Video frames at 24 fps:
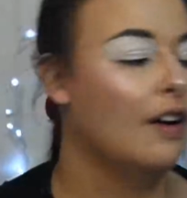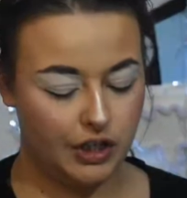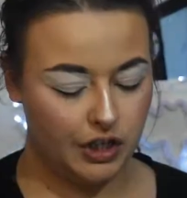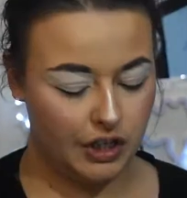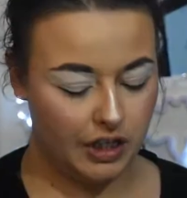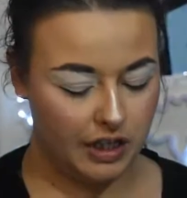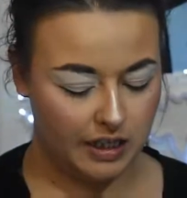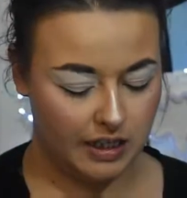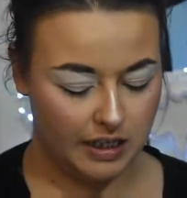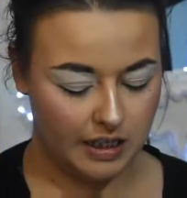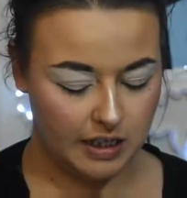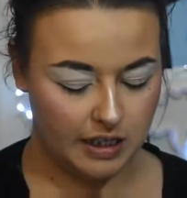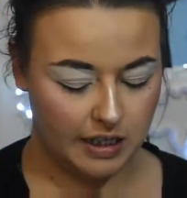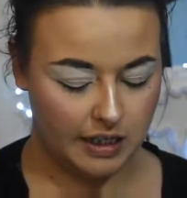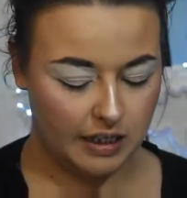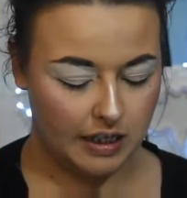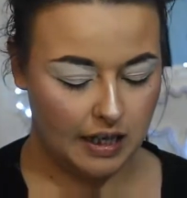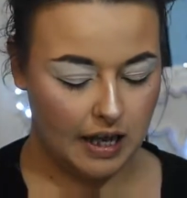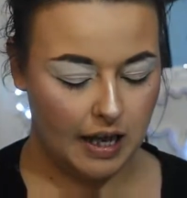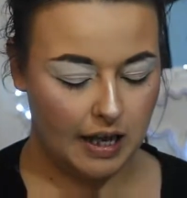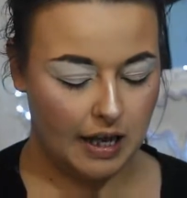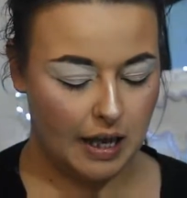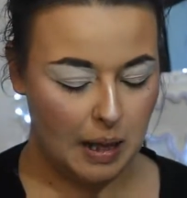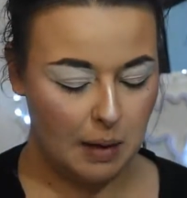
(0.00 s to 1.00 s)
She
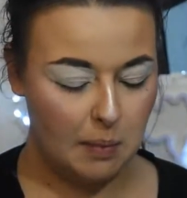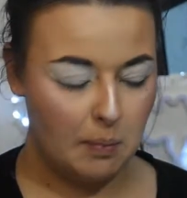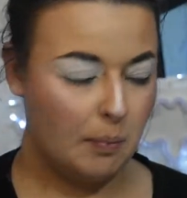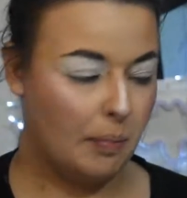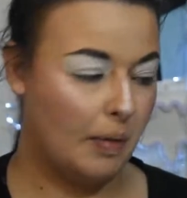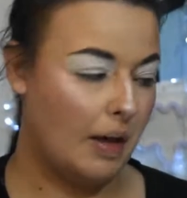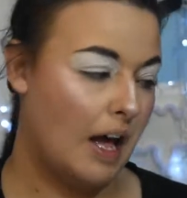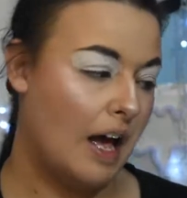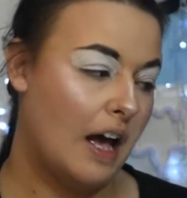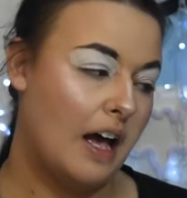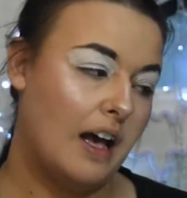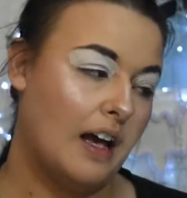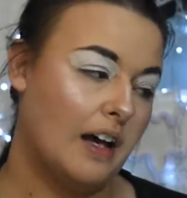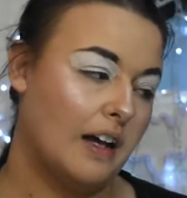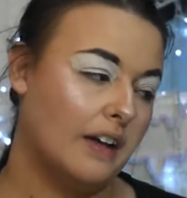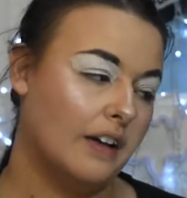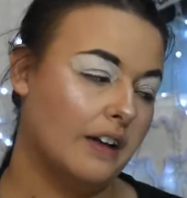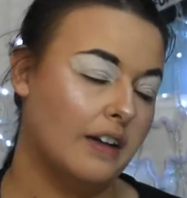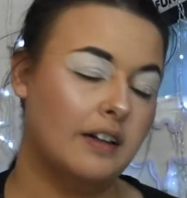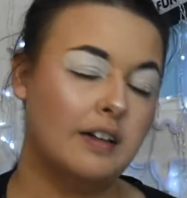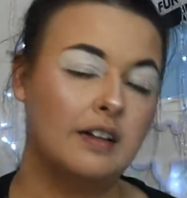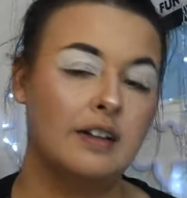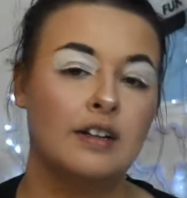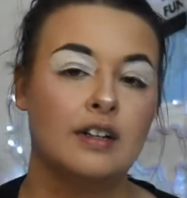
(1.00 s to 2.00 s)
didn't like him
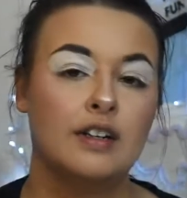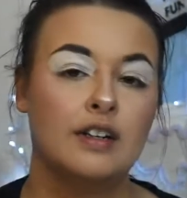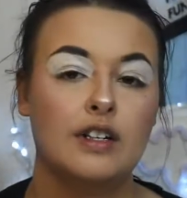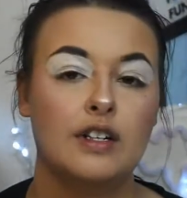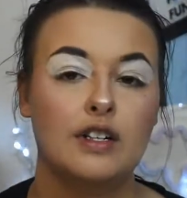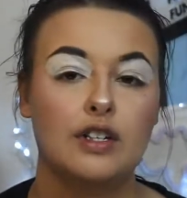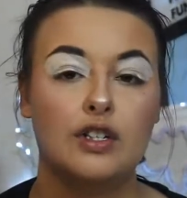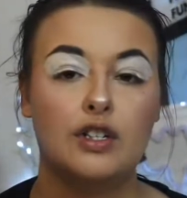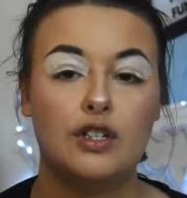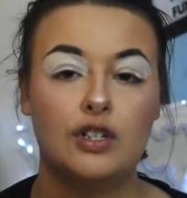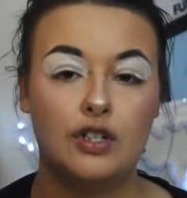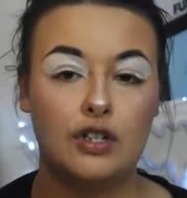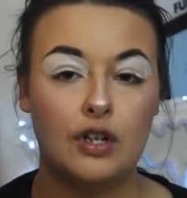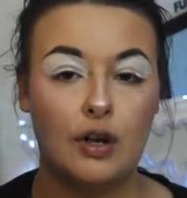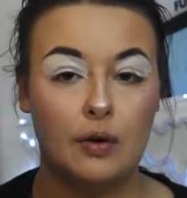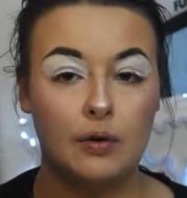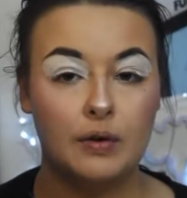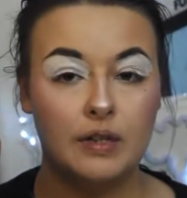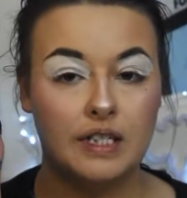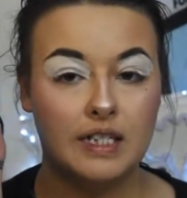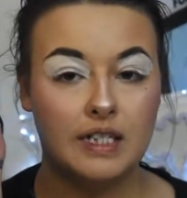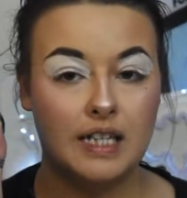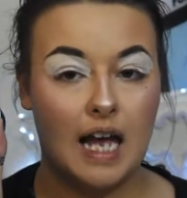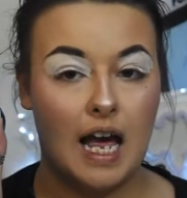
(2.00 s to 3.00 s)
back.
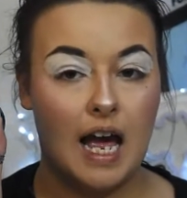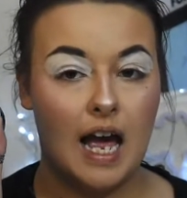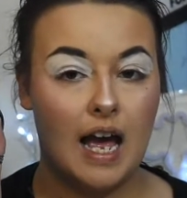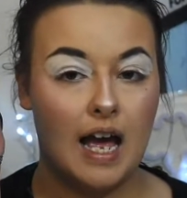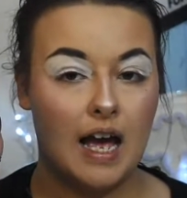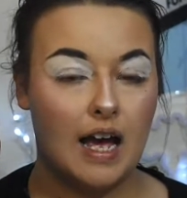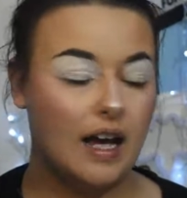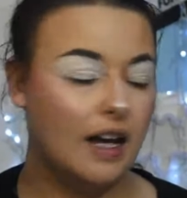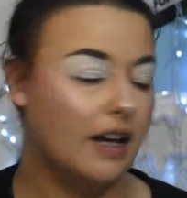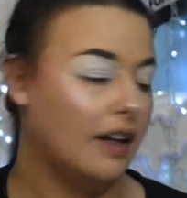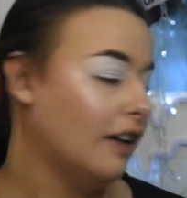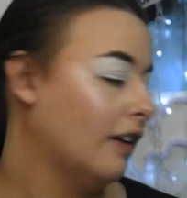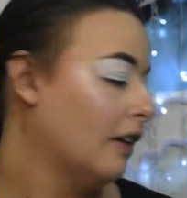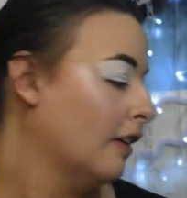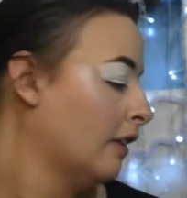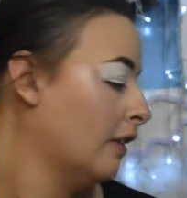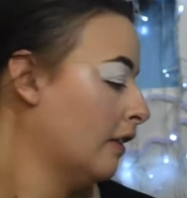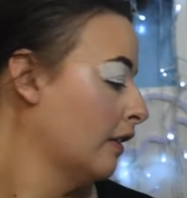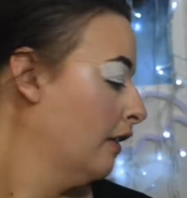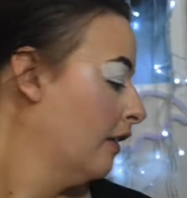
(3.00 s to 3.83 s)
So sad.